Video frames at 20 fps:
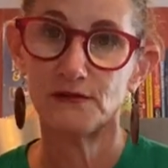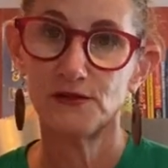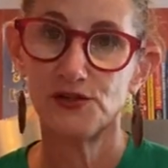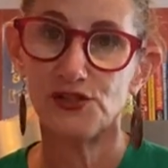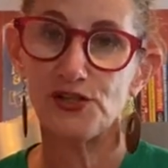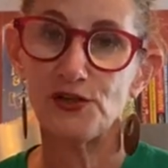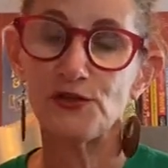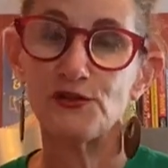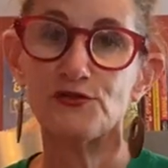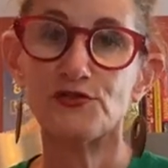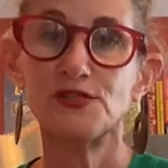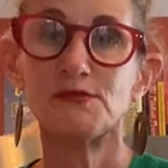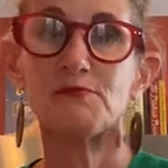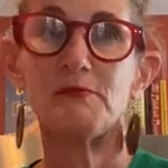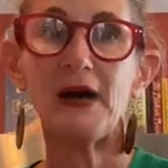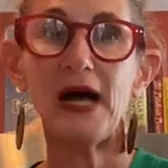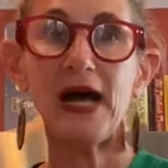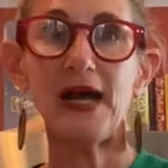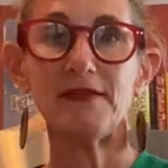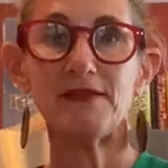So you just
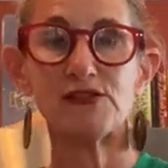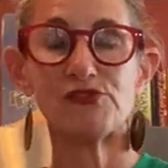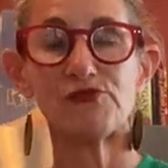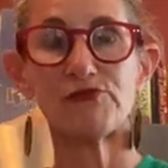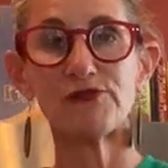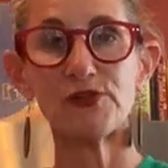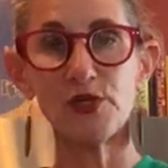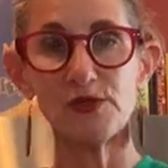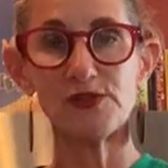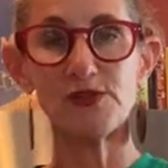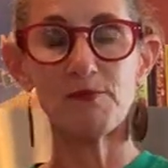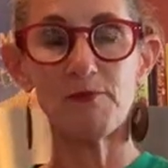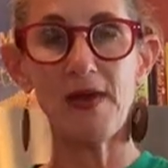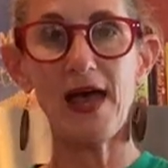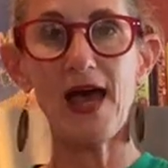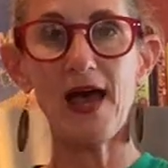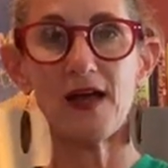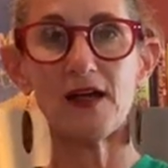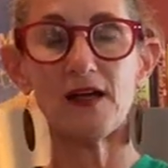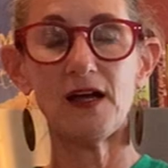buy this frozen
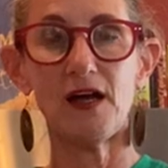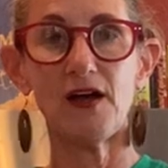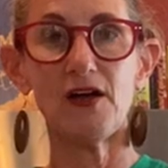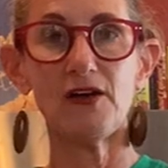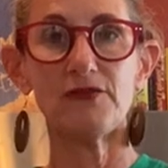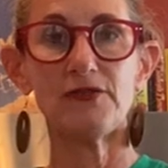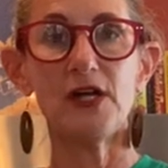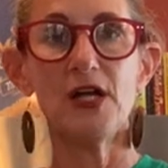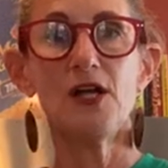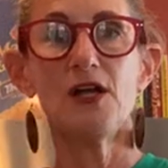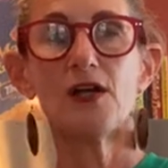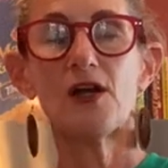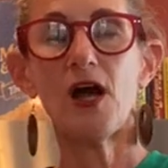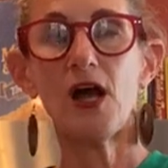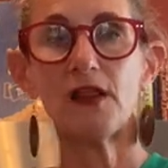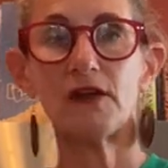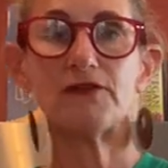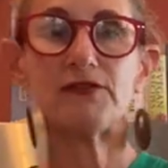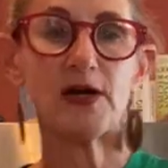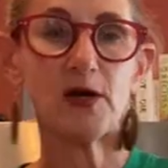bag of
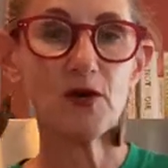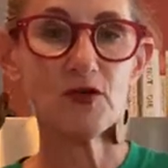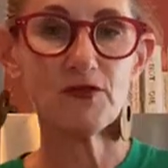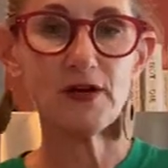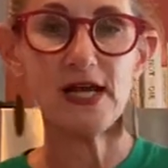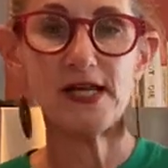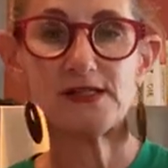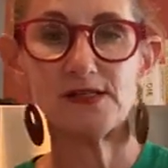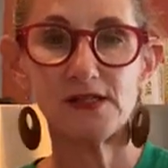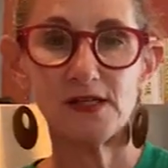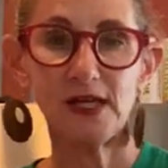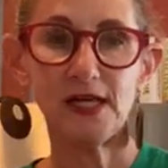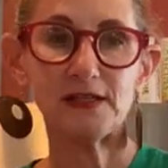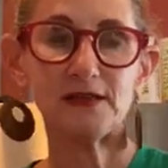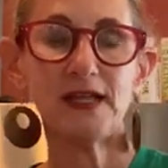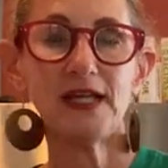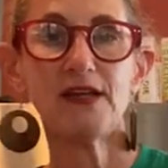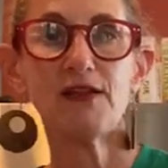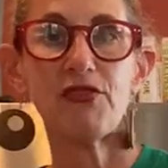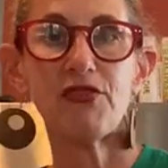cauliflower rice and
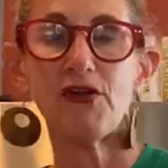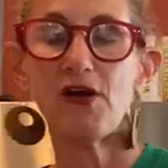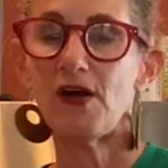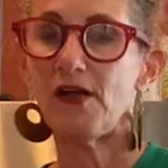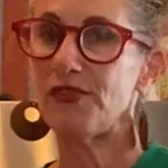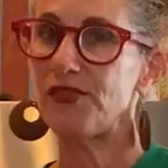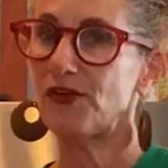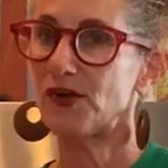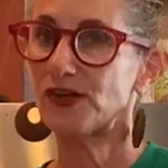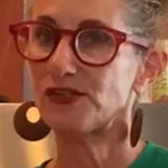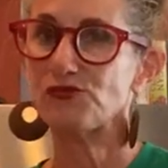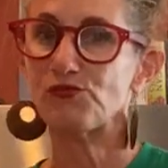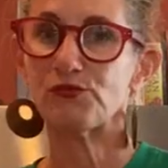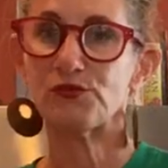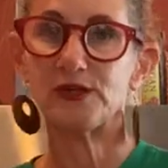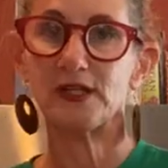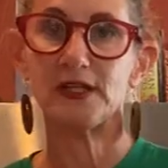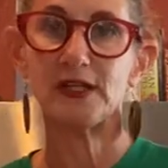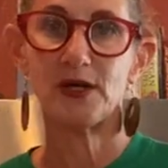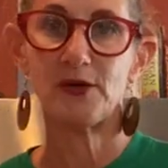let it thaws
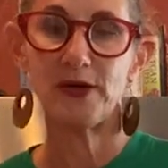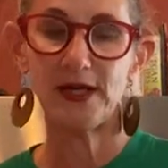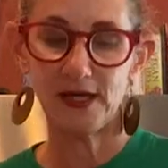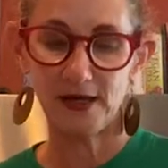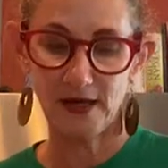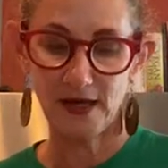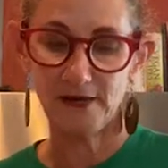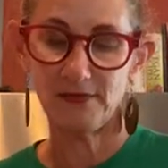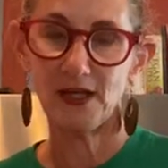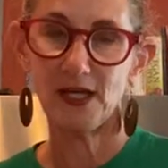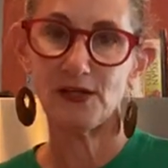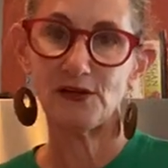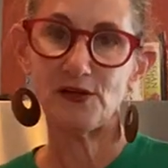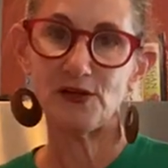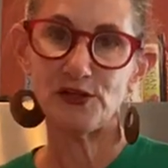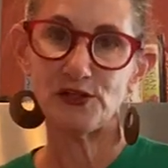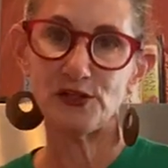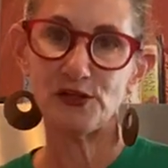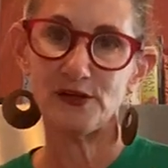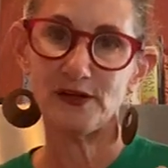really quick, and then
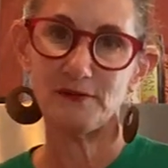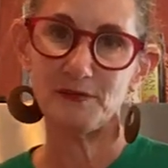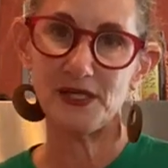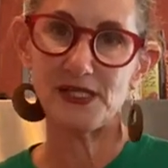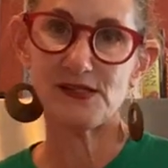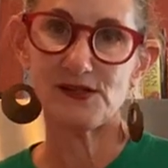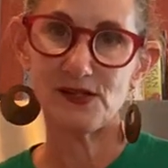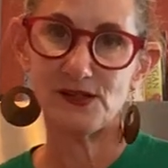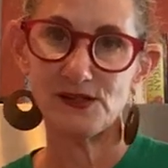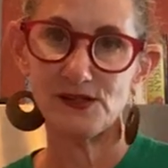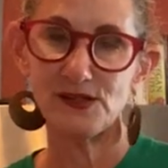you're in business.